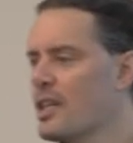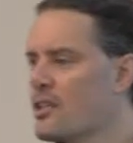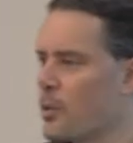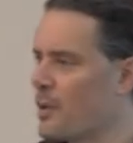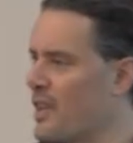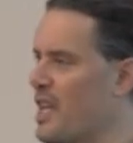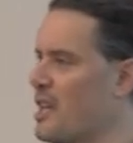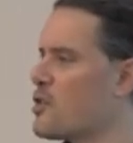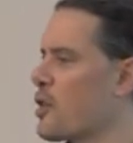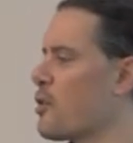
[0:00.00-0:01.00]
sort of an
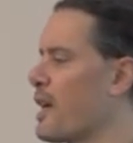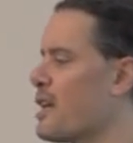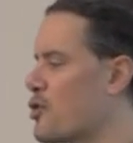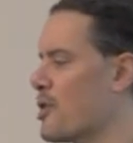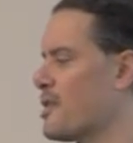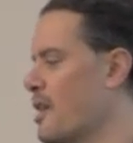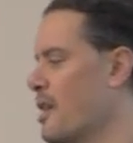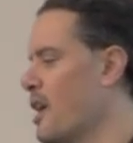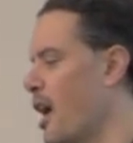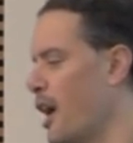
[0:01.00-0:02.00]
integration
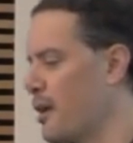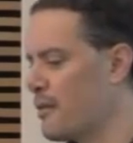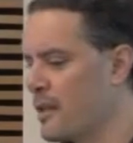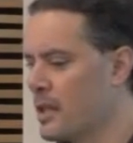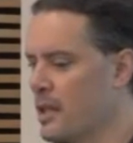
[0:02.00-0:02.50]
of